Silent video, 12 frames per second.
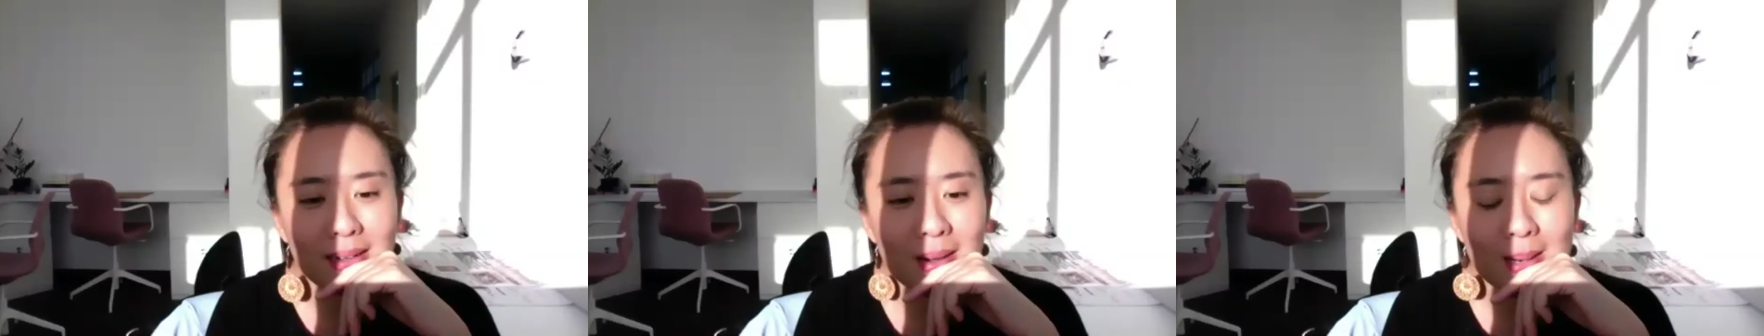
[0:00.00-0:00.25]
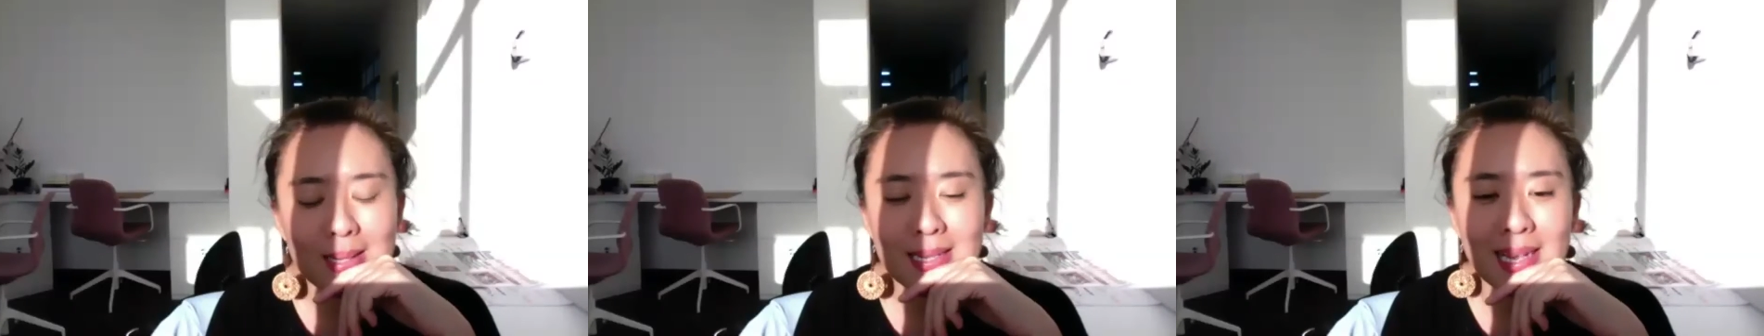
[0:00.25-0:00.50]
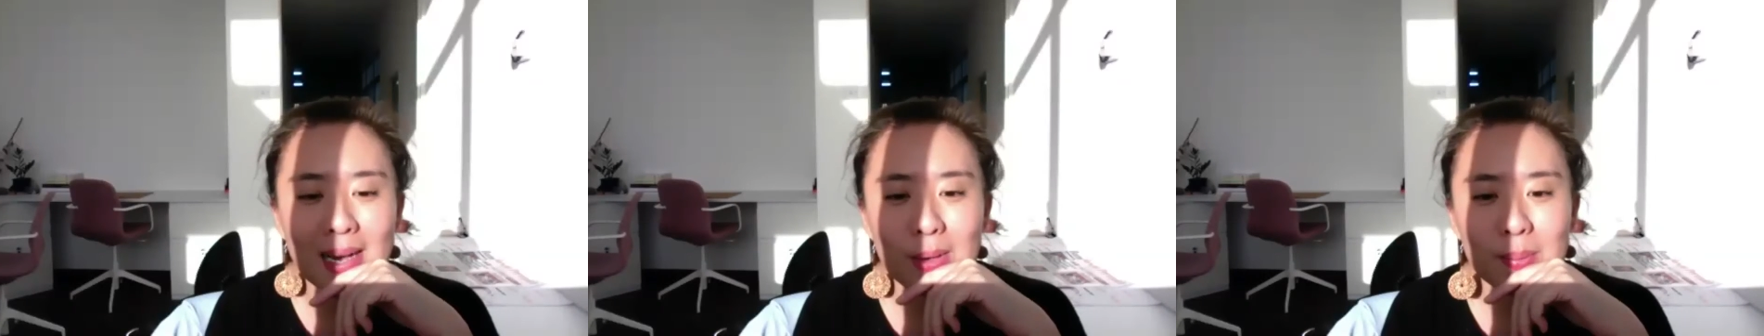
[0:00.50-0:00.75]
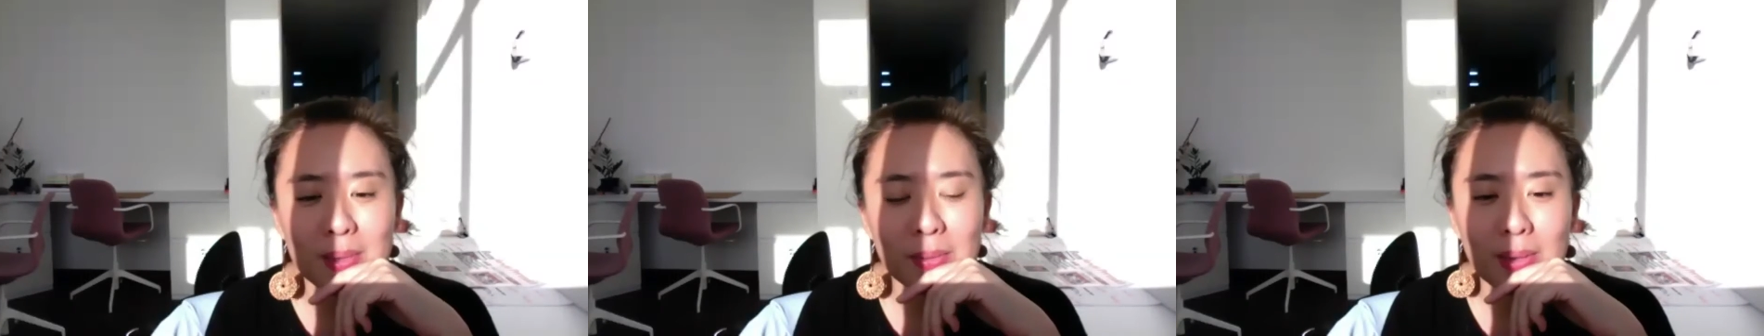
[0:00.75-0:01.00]
honestly, I would
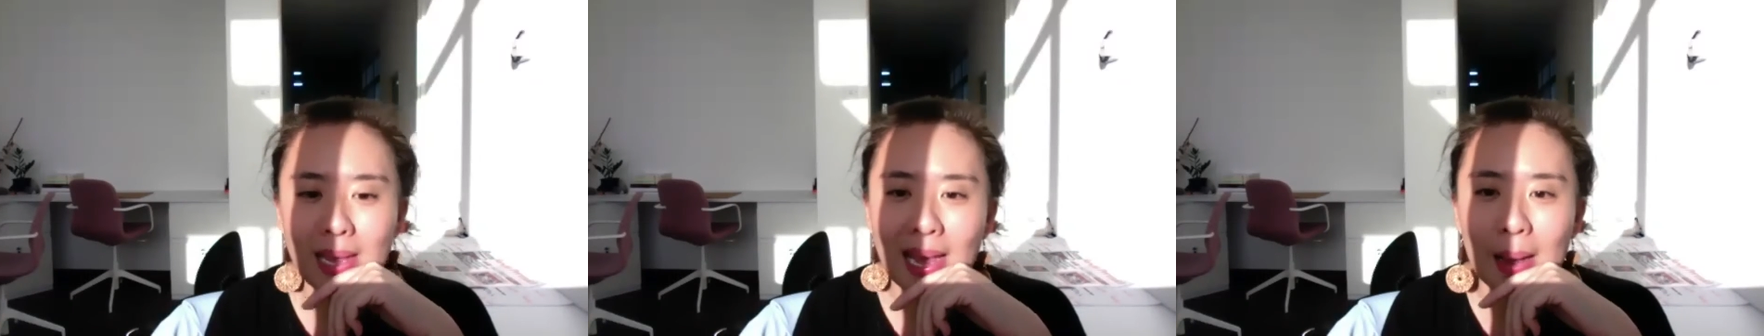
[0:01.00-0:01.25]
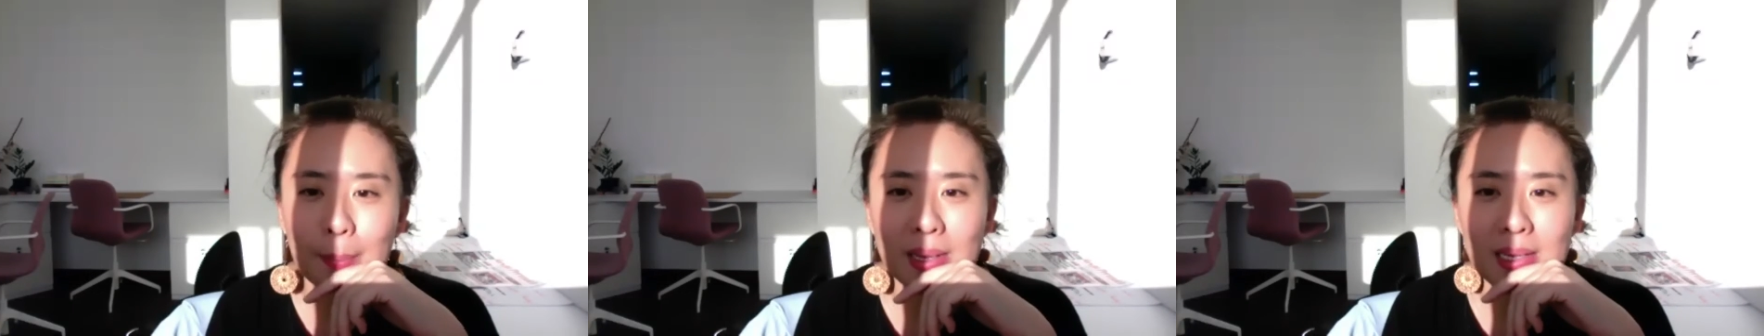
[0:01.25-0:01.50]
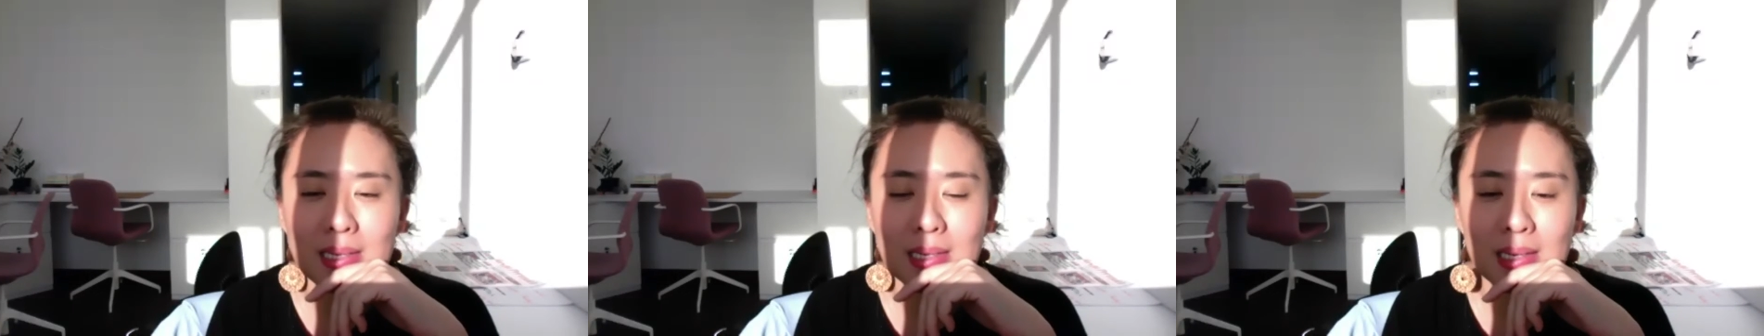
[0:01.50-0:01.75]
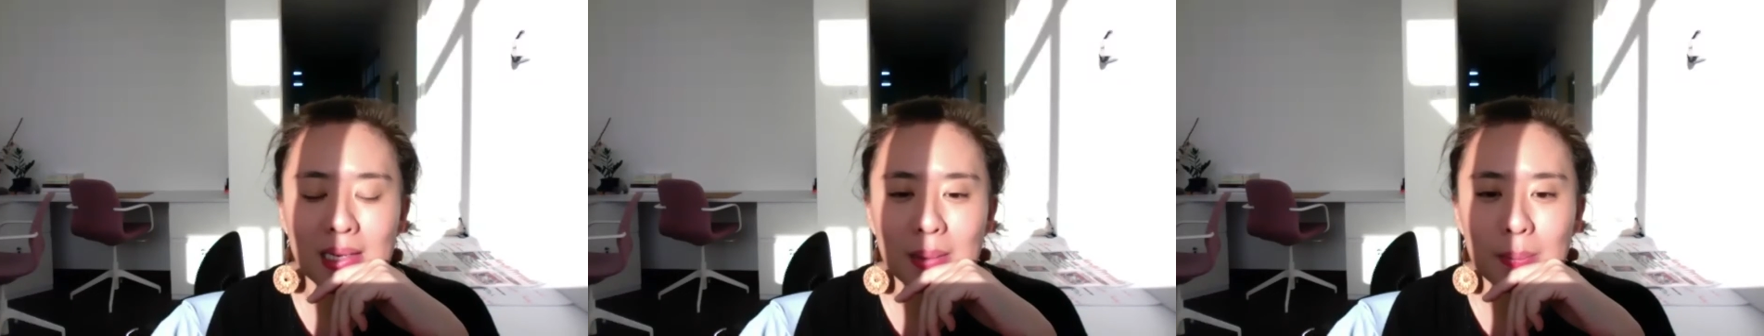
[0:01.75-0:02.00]
be really happy to
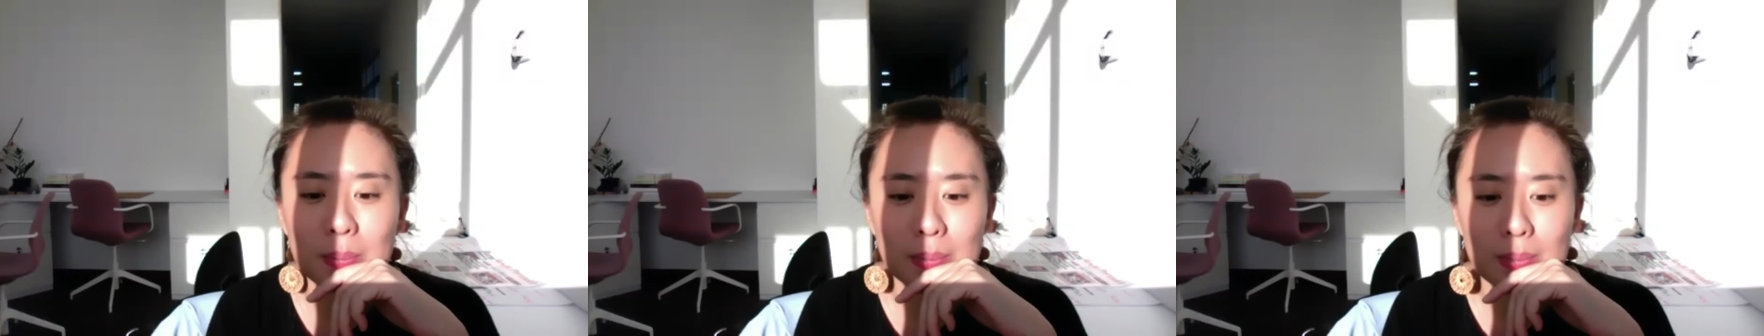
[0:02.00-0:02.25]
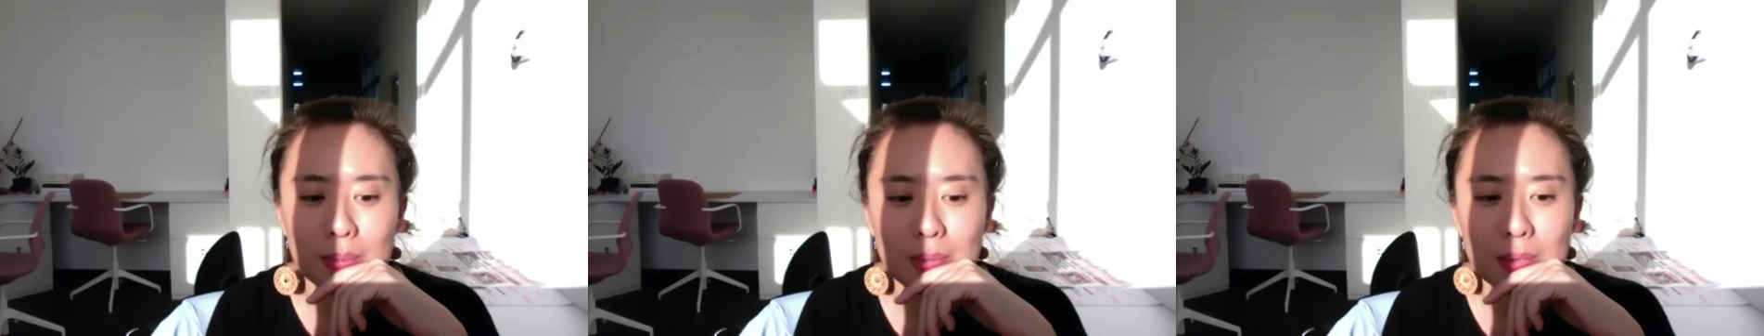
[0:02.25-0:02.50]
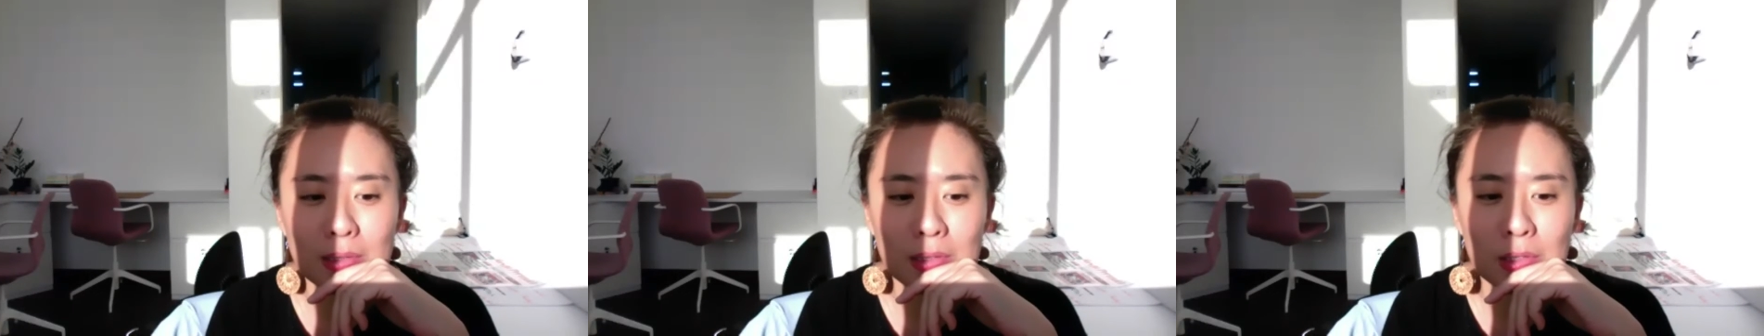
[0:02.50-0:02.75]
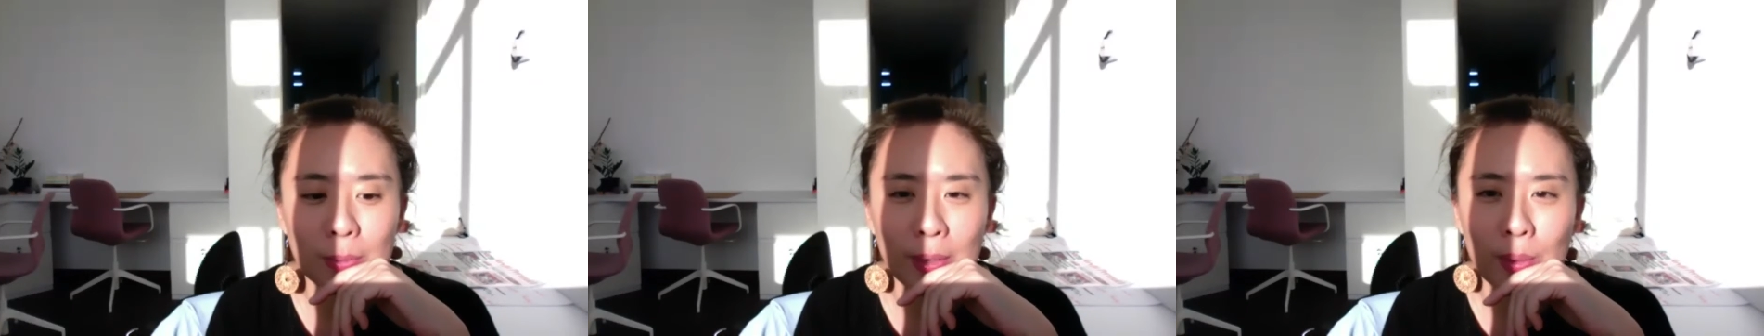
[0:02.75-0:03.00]
keep
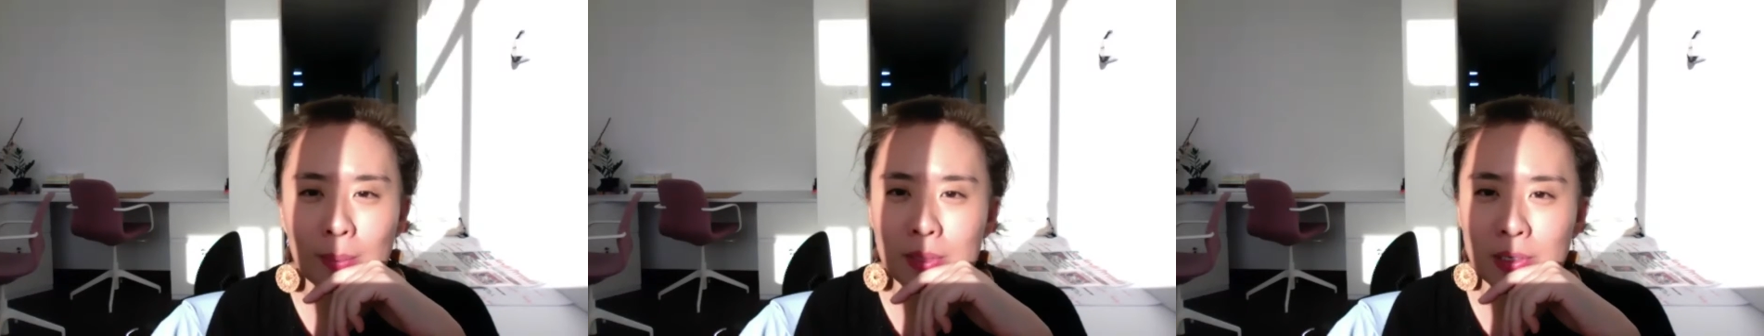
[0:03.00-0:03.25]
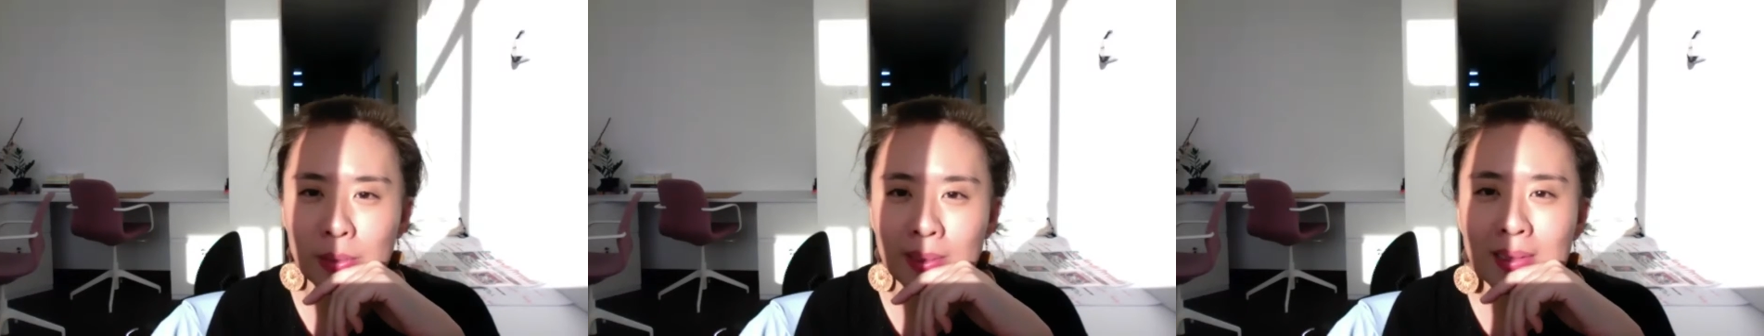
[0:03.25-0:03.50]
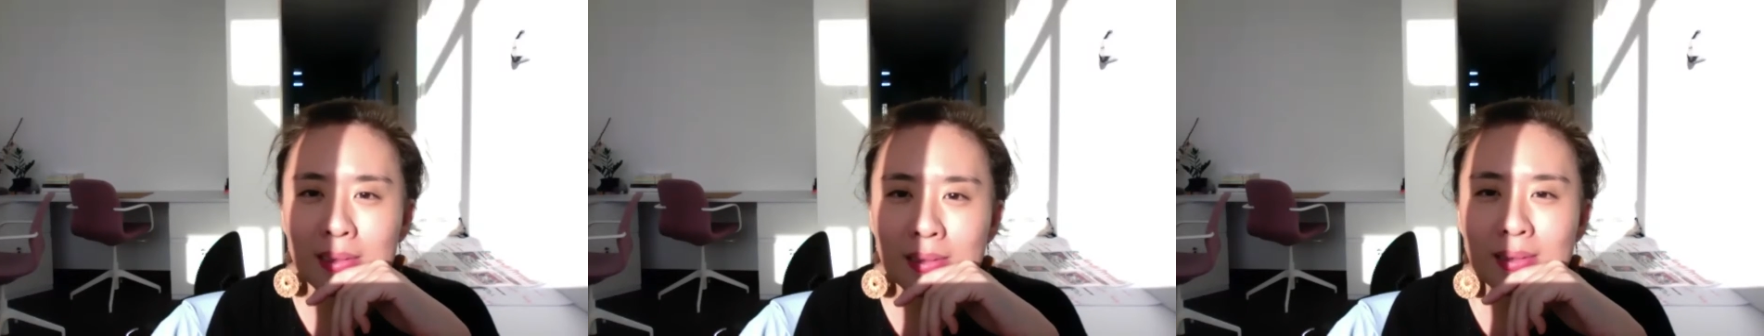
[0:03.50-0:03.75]
doing what I'm doing.